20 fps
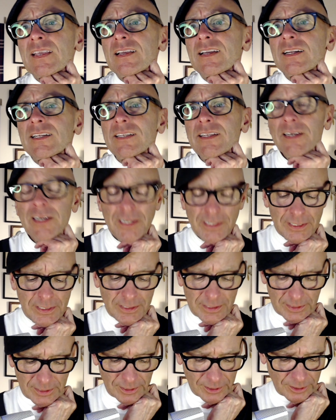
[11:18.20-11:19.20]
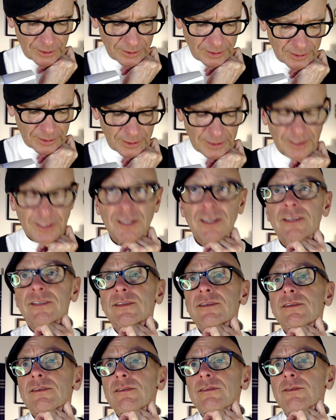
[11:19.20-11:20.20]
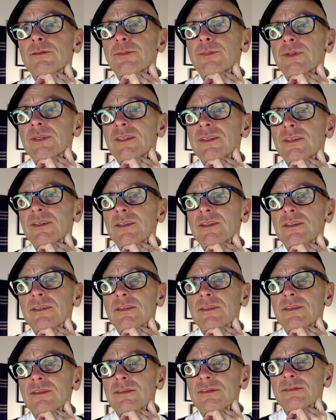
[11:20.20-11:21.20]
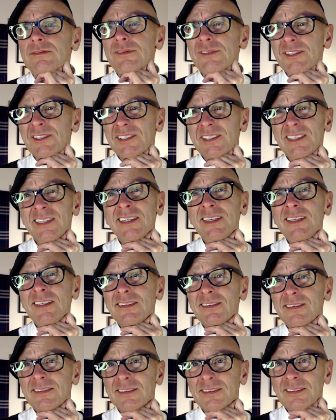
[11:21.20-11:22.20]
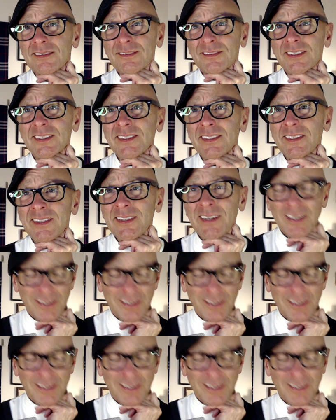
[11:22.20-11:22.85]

clay targets would be Skeets? Really? I